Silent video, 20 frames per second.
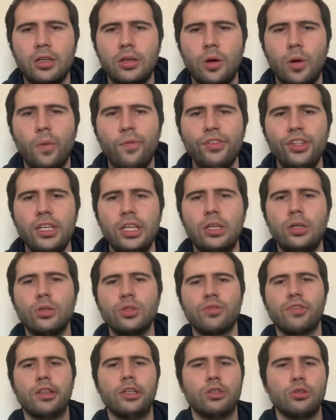Hopefully he goes
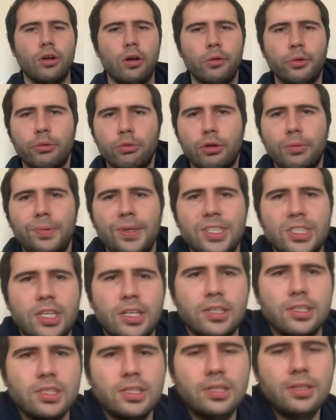for the draw with rook
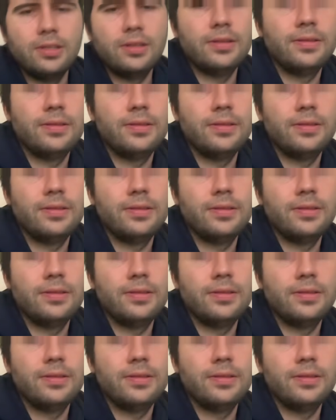b6.